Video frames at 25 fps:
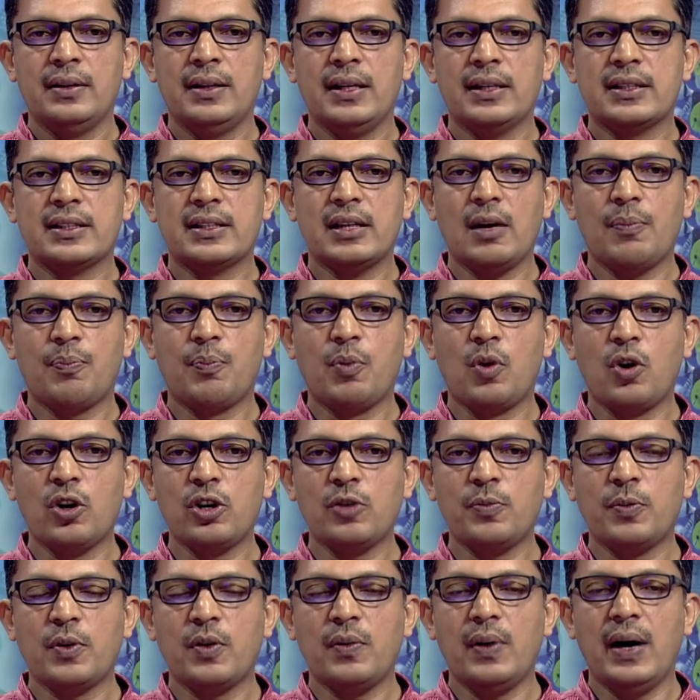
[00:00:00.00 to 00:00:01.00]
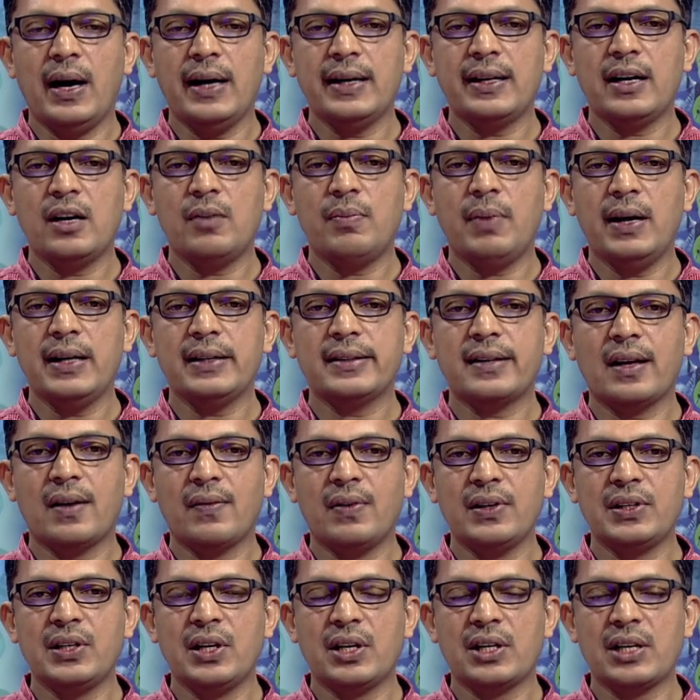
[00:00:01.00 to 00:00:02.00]
the support provided by
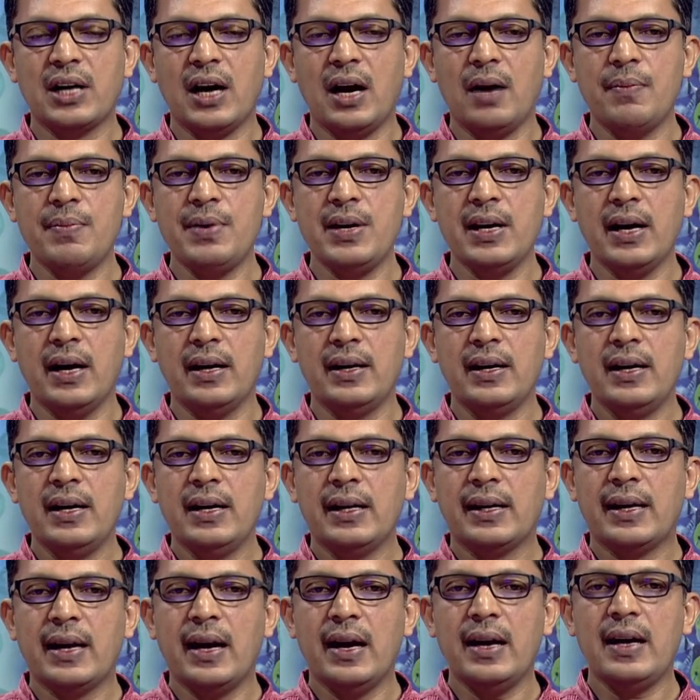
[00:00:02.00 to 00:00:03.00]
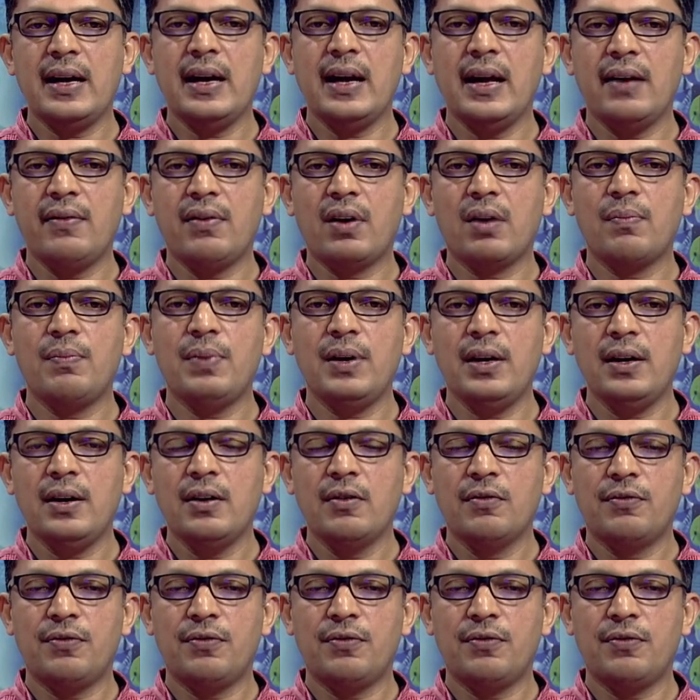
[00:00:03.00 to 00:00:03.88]
Sarvashiksha Abhiyan can never be